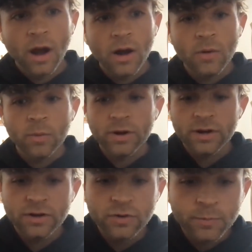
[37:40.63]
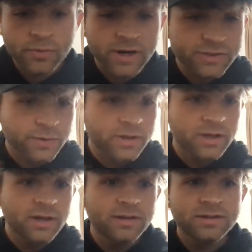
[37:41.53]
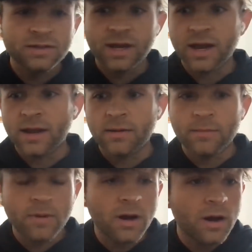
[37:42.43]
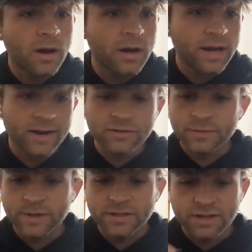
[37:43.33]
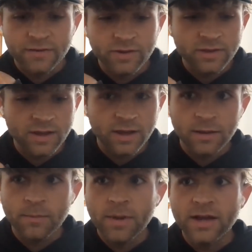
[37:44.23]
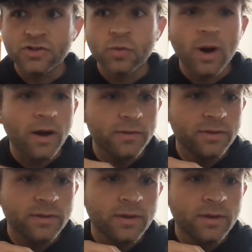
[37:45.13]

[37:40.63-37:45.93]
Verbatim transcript: Uh, we're going to do press release and uh, announcements and everything May twelfth,